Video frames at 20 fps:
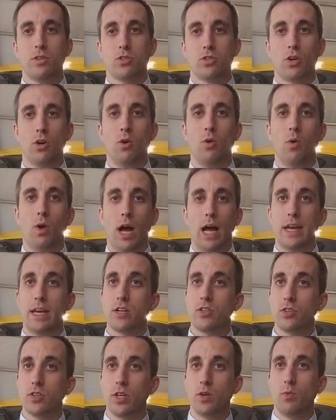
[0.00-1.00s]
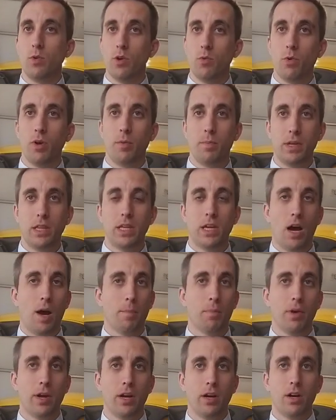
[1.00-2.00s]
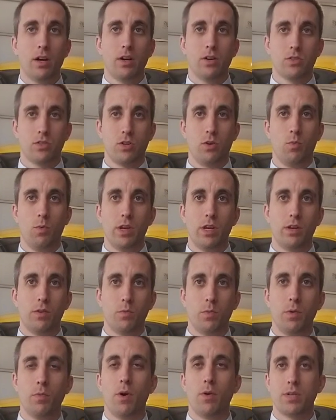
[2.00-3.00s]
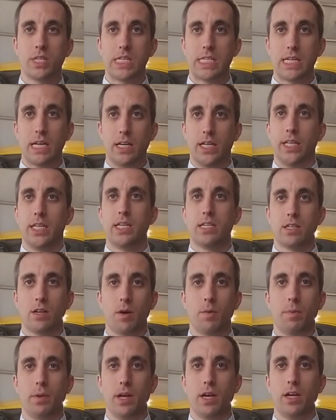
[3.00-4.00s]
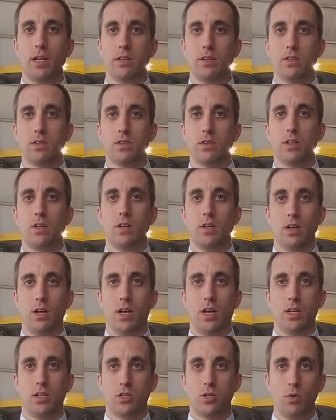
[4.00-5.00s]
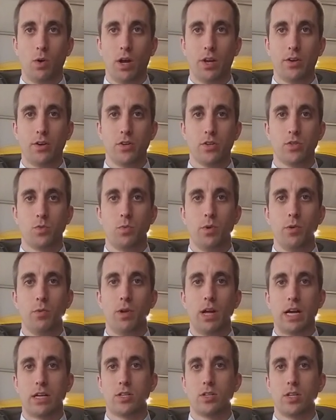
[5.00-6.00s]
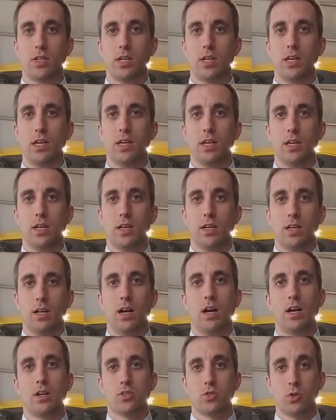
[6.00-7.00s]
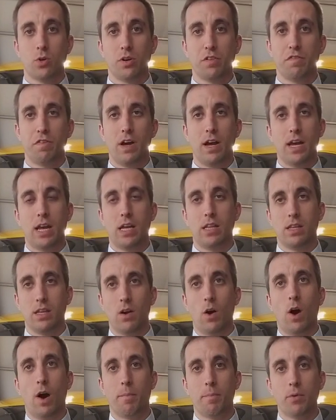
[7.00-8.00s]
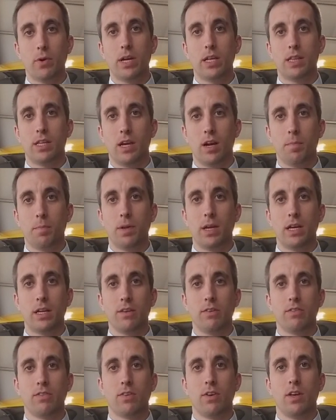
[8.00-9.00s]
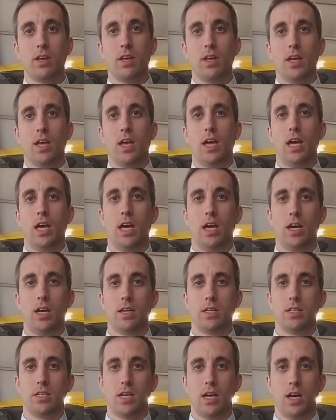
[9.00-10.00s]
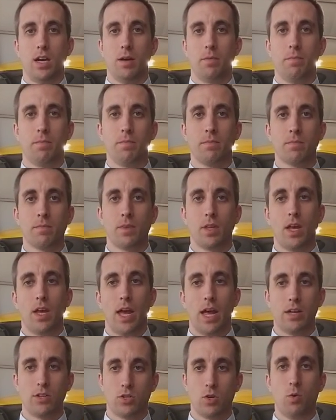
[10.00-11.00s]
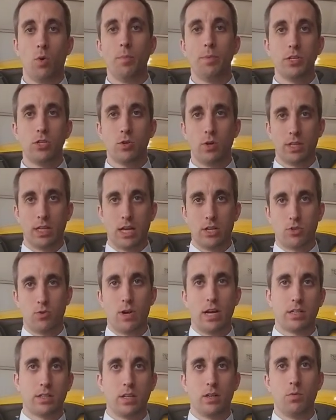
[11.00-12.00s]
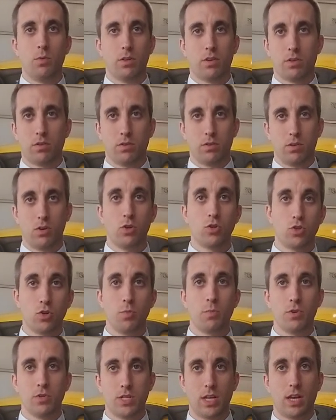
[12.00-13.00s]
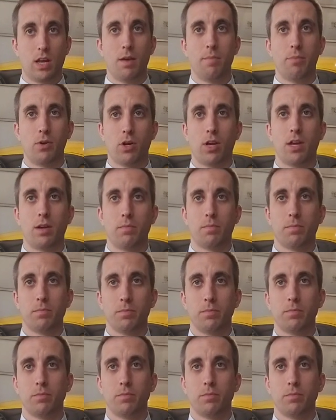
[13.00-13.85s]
So initially we will be the operator, so we won't sell these airplanes to others. We will actually certify and then operate the airplanes. And so we'll be doing that directly with consumers that can book it.